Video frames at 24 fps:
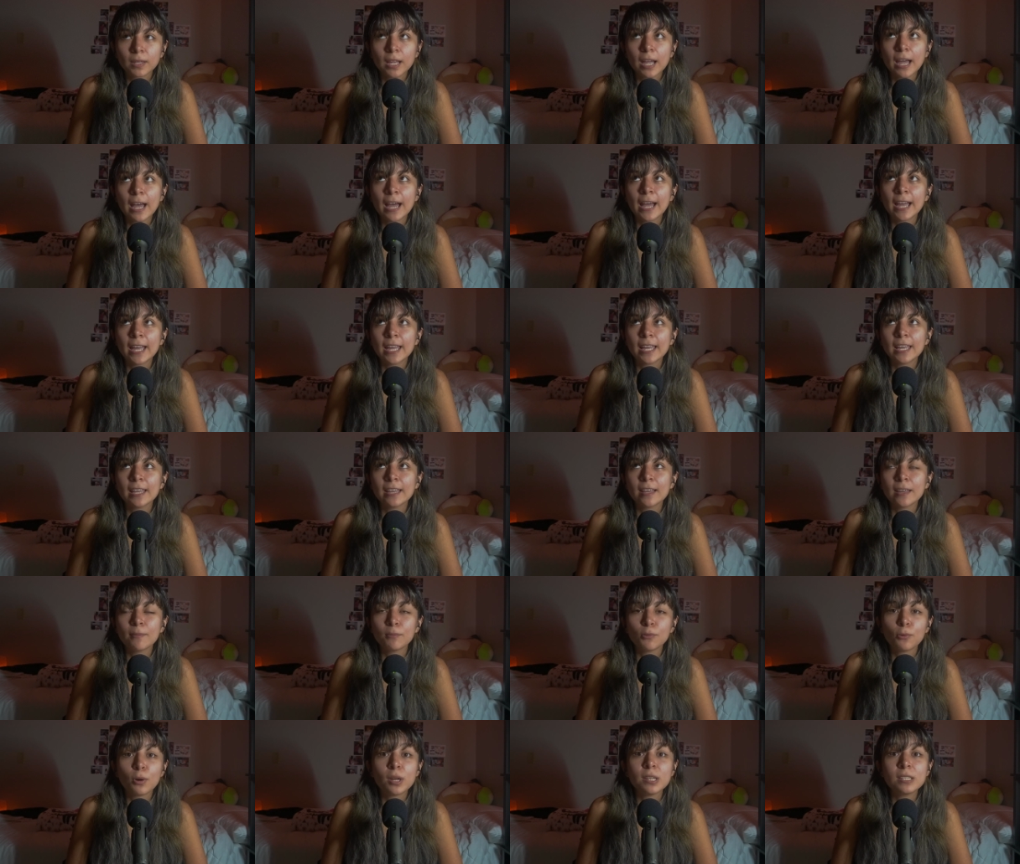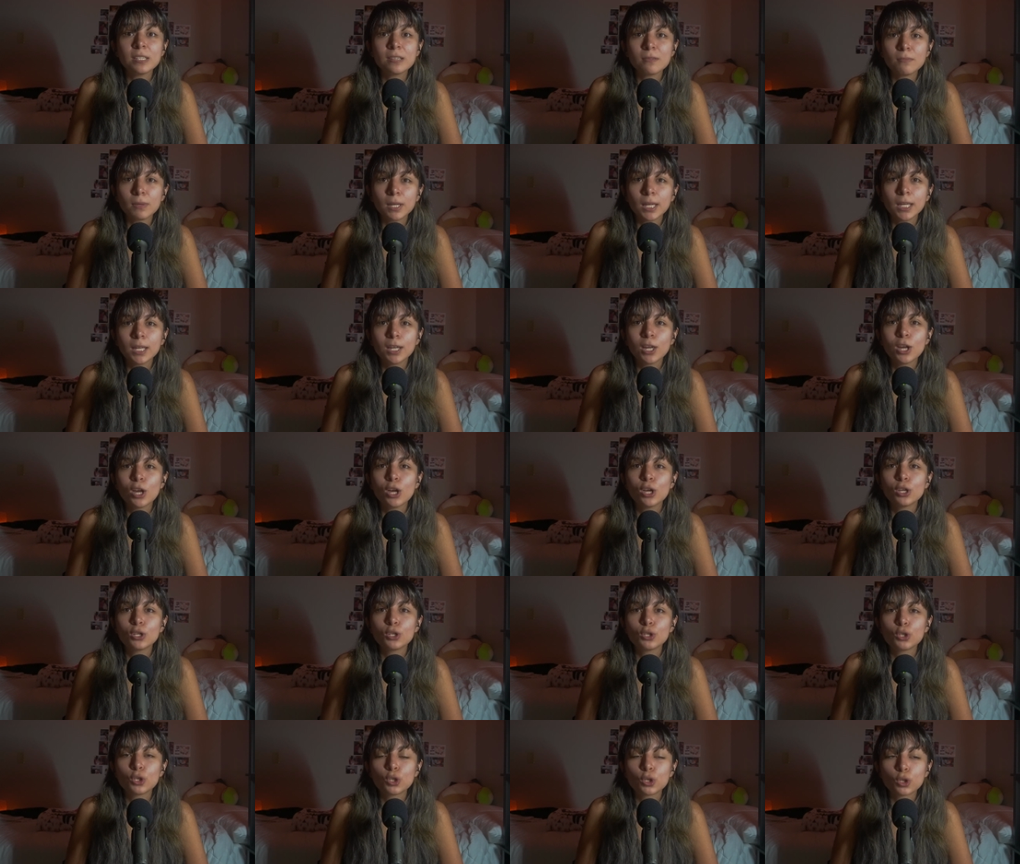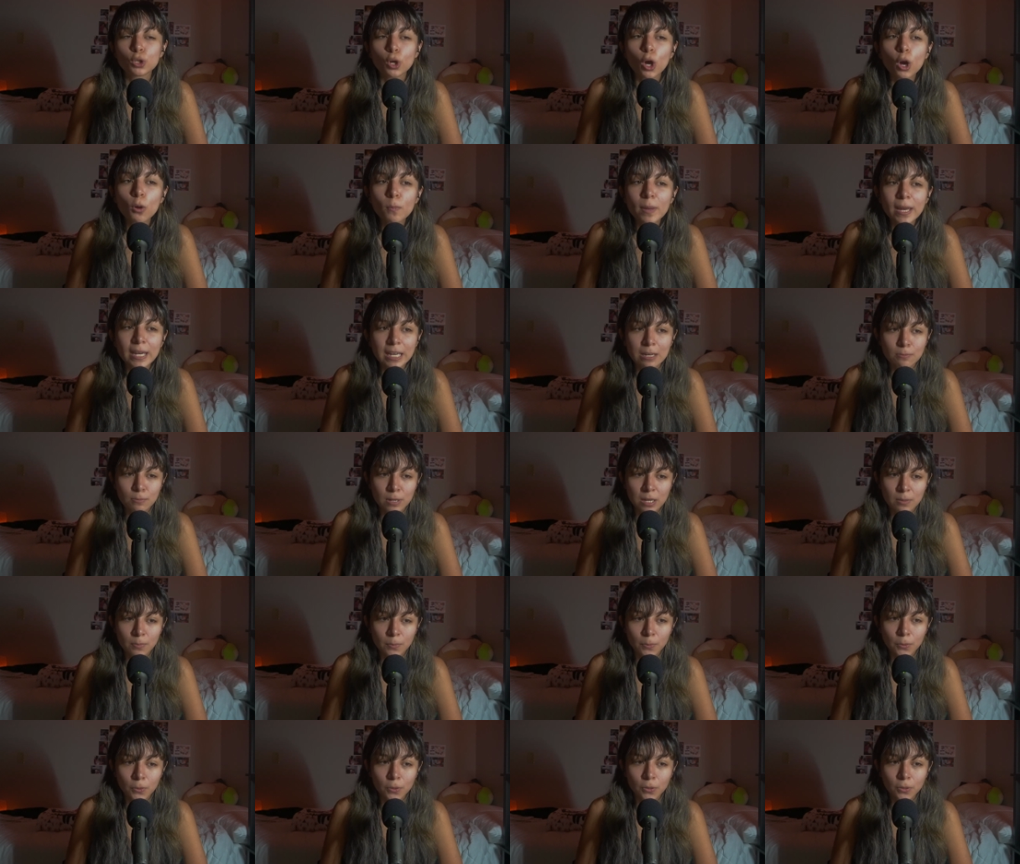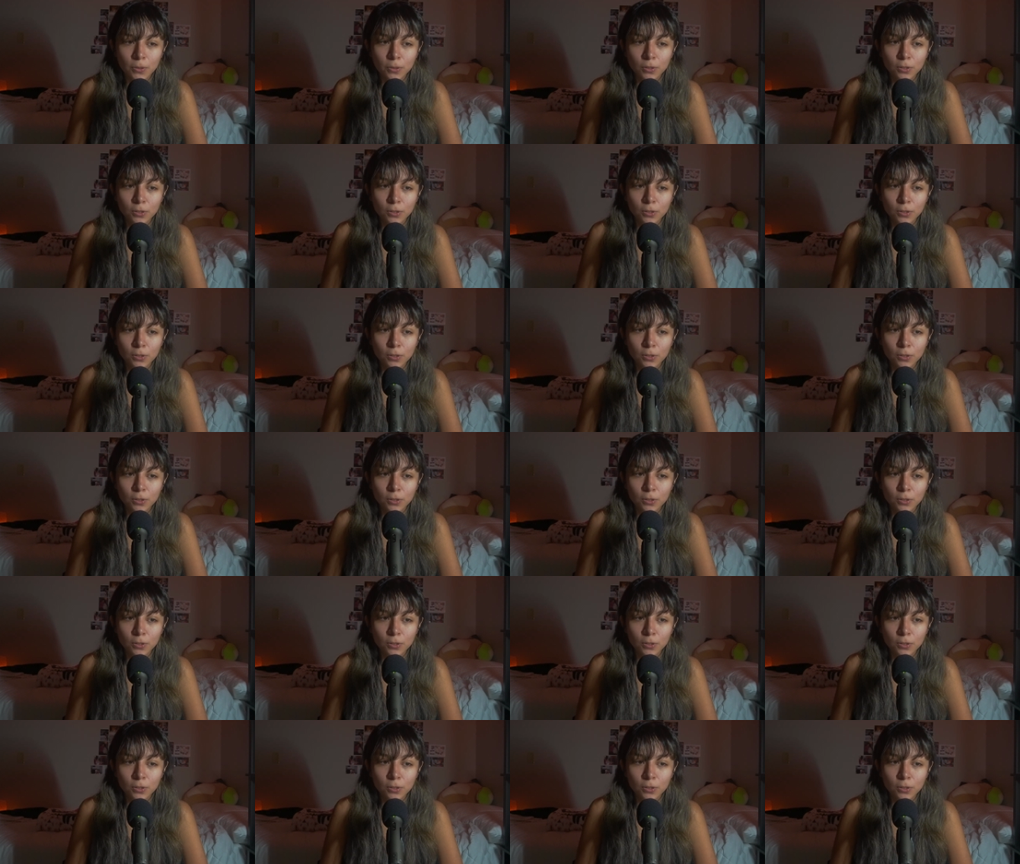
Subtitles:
I am going to meet so many people